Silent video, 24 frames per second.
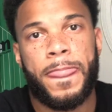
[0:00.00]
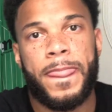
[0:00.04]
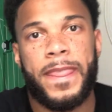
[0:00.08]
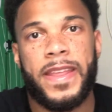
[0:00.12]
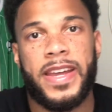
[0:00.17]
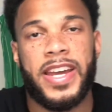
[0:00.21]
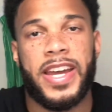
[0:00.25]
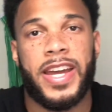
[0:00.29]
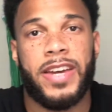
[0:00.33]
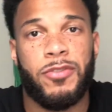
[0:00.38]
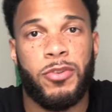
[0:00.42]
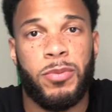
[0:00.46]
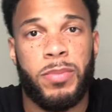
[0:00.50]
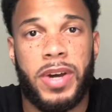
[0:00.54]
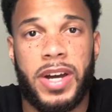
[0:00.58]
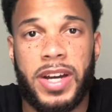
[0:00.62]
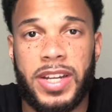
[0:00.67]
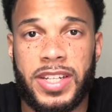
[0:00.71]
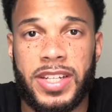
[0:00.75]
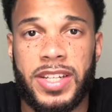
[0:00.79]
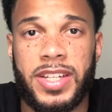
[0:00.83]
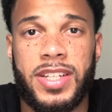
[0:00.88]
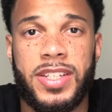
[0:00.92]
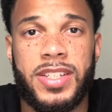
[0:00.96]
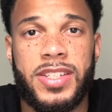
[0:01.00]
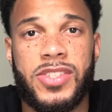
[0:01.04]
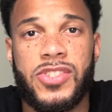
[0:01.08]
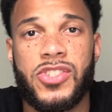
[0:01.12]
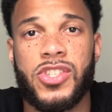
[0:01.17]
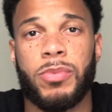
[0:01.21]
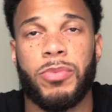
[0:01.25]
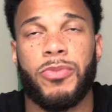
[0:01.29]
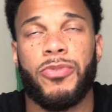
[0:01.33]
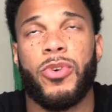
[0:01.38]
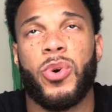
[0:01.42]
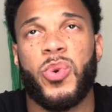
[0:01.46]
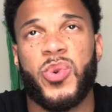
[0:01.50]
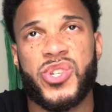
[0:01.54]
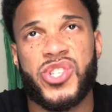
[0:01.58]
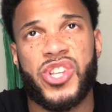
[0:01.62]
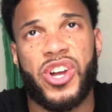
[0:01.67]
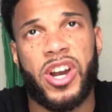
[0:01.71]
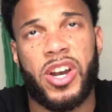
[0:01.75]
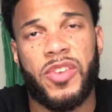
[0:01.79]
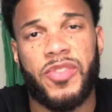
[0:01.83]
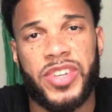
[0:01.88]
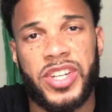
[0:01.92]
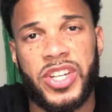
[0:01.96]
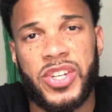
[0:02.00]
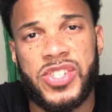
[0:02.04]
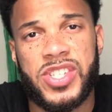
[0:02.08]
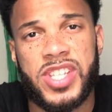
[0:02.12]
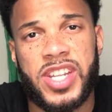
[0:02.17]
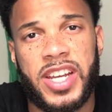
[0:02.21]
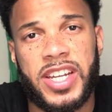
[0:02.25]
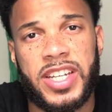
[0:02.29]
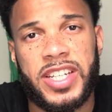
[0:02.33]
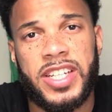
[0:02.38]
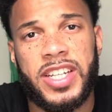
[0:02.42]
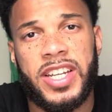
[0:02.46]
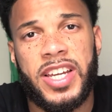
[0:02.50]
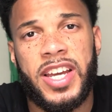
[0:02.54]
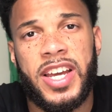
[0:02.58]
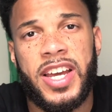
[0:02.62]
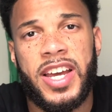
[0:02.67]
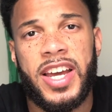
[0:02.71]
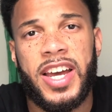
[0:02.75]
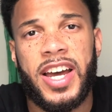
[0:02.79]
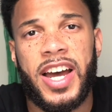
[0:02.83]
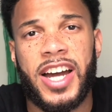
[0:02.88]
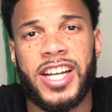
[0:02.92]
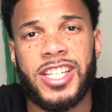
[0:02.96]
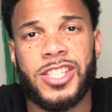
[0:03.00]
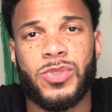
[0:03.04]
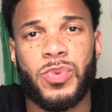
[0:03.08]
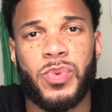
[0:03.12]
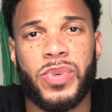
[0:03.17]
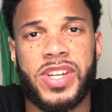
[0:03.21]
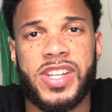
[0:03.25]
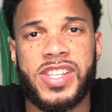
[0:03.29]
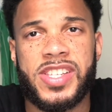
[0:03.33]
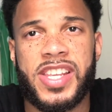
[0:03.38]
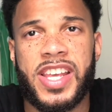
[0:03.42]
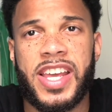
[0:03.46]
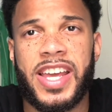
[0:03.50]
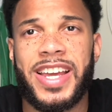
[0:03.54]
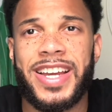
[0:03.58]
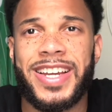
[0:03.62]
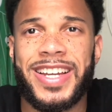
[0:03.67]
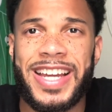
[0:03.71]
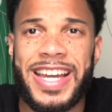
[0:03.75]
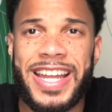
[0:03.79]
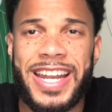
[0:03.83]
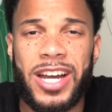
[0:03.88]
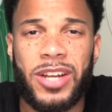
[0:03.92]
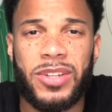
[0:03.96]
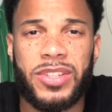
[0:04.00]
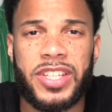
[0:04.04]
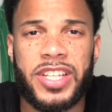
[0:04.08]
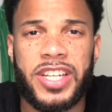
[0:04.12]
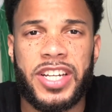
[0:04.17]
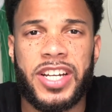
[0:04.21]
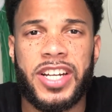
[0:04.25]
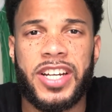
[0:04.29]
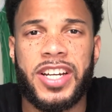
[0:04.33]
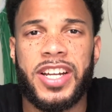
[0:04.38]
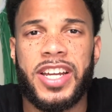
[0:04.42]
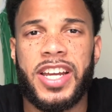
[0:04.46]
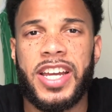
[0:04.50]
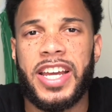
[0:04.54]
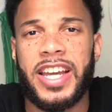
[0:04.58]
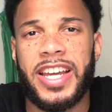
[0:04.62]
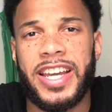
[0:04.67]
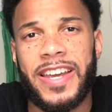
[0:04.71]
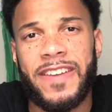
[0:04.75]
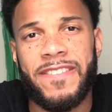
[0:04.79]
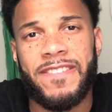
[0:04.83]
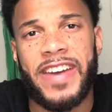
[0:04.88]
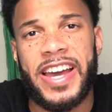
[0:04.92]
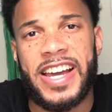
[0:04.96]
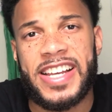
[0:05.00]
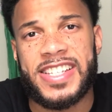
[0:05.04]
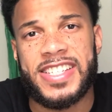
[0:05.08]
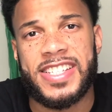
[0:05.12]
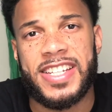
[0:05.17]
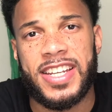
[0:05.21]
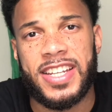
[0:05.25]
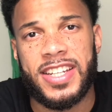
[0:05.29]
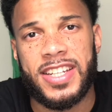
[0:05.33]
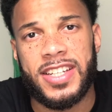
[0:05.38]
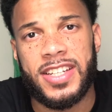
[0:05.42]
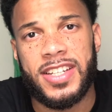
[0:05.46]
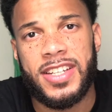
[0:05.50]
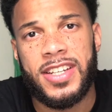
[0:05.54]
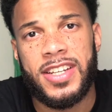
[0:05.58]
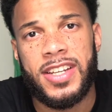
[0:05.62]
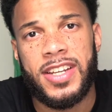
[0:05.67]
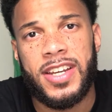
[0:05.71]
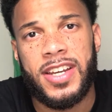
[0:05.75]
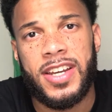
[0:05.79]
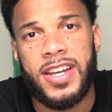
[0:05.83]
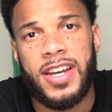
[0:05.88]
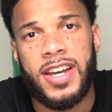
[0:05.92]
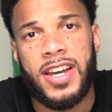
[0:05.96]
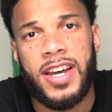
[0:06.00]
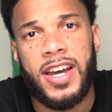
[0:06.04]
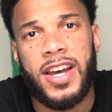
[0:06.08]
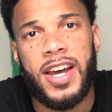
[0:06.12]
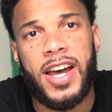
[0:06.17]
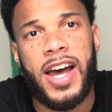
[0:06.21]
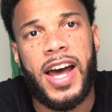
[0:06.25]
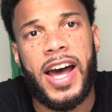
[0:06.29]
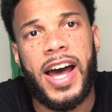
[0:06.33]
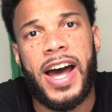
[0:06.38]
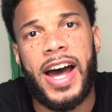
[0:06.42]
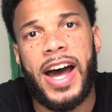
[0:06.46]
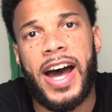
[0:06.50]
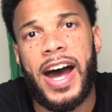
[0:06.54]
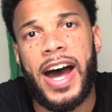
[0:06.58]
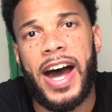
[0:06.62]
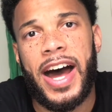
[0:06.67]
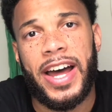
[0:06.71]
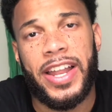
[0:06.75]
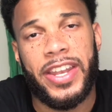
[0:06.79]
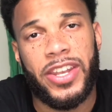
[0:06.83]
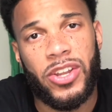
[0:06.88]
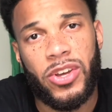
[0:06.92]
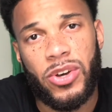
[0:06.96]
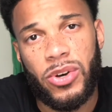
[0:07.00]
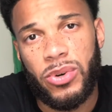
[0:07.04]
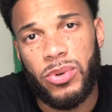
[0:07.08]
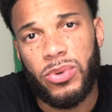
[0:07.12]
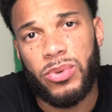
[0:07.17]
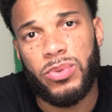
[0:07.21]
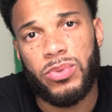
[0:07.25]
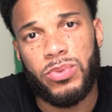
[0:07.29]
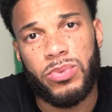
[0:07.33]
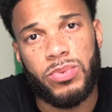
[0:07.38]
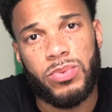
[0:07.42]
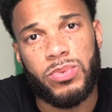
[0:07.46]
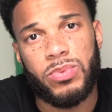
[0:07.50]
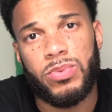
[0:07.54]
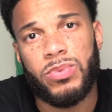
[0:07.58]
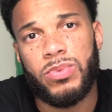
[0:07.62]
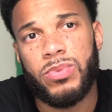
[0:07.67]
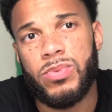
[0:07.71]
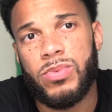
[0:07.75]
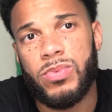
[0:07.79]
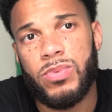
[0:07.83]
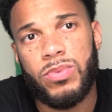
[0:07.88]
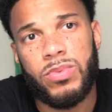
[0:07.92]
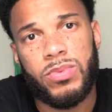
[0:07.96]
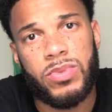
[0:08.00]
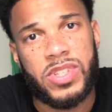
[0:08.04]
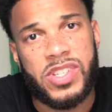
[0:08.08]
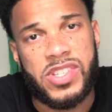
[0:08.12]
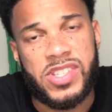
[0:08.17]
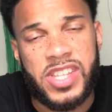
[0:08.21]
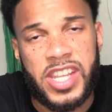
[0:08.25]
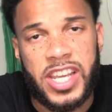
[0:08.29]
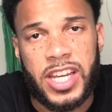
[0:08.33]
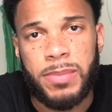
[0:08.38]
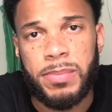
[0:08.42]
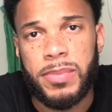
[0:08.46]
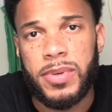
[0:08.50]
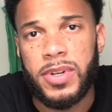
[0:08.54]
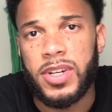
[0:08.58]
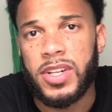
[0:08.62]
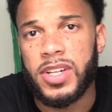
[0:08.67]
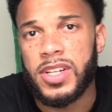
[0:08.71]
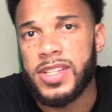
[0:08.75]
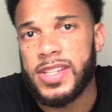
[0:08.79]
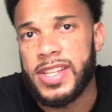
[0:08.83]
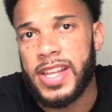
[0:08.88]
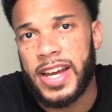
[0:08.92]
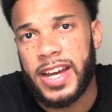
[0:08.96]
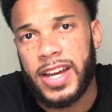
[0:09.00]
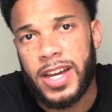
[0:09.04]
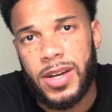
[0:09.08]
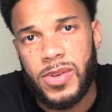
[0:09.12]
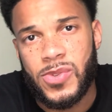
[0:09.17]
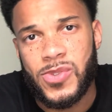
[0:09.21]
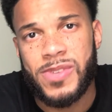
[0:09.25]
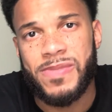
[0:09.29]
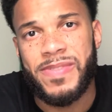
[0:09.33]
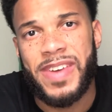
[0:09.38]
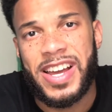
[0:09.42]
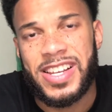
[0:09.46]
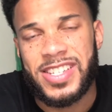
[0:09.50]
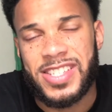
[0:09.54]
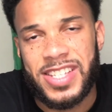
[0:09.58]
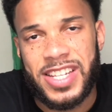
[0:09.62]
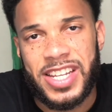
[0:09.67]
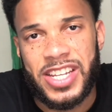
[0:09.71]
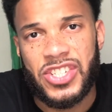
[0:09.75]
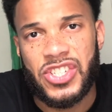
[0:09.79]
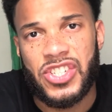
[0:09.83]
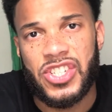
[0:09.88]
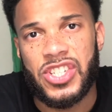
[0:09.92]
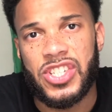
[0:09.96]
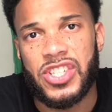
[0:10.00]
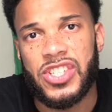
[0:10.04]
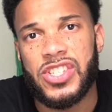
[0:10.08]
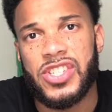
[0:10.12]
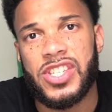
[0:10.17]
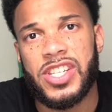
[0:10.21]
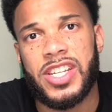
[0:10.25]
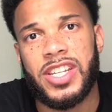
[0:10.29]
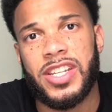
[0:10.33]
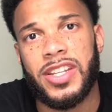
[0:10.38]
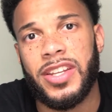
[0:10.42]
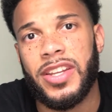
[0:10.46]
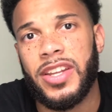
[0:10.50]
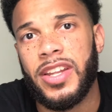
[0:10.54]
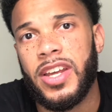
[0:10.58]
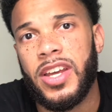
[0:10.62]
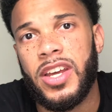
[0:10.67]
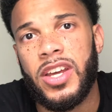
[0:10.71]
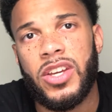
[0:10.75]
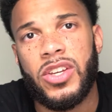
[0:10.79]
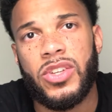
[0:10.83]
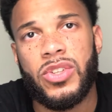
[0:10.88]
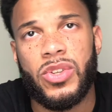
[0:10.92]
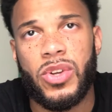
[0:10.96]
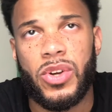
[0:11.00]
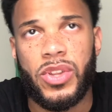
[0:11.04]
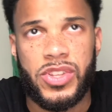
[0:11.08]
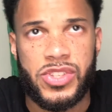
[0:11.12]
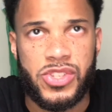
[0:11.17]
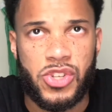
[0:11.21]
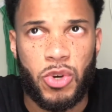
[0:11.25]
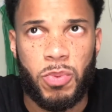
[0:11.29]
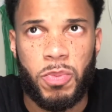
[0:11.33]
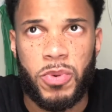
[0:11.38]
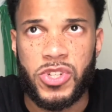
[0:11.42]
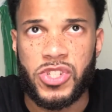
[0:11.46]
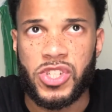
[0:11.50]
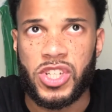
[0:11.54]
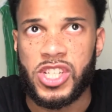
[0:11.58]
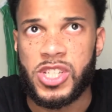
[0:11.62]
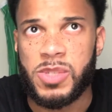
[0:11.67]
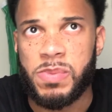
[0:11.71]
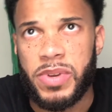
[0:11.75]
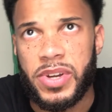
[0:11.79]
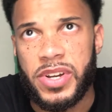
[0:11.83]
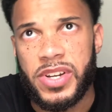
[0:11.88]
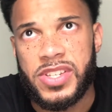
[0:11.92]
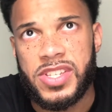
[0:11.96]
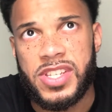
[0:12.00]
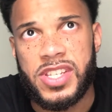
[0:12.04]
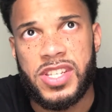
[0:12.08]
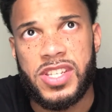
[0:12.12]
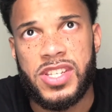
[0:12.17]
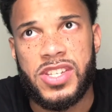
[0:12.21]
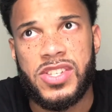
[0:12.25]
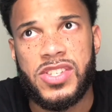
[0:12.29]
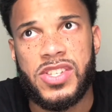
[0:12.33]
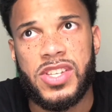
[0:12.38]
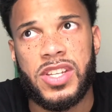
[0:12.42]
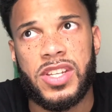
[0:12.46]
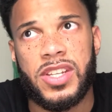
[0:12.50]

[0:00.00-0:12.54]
Hey everybody. So before we start our video today, I just want to say get out there and get vaccinated. I know the stigma that comes with vaccinations, and there's a whole bunch of conspiracies,